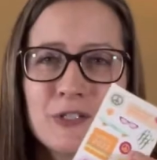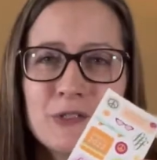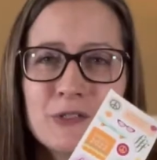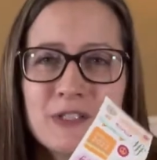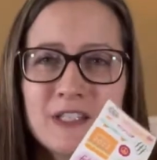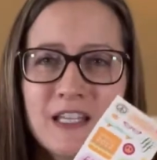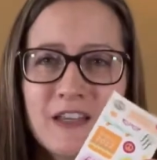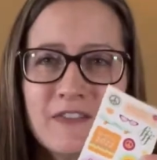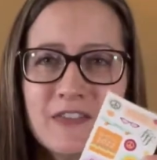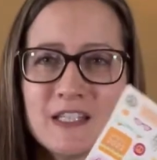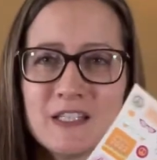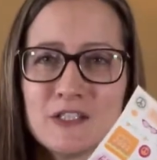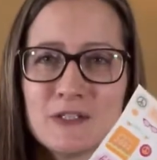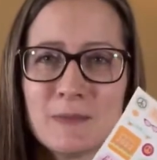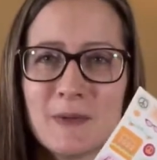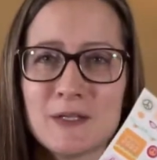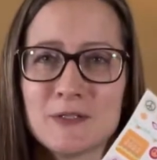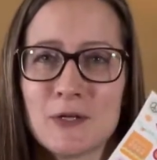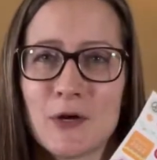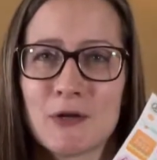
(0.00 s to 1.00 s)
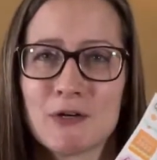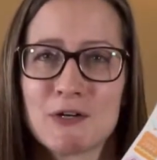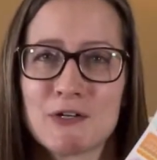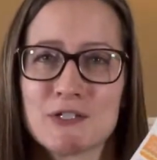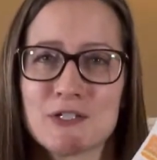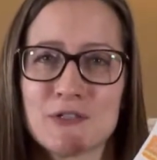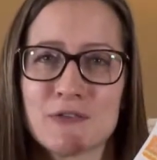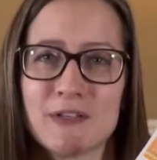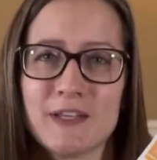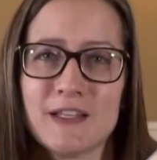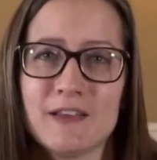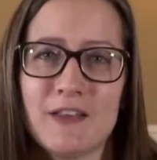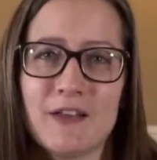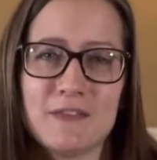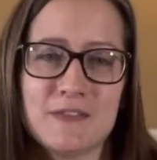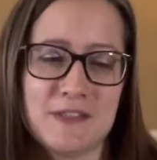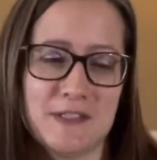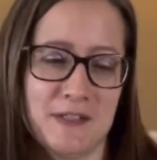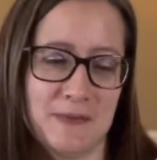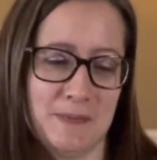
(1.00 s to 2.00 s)
usually give these to my daughter. She really
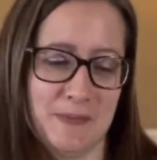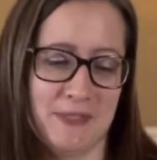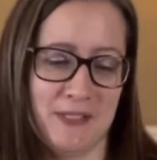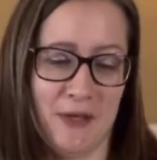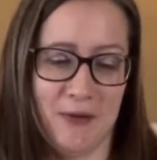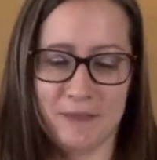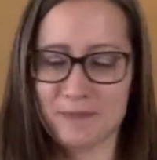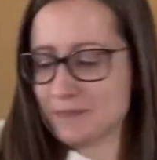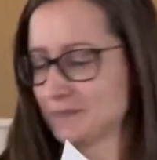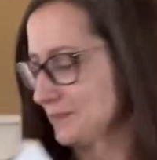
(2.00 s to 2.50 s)
loves them, so.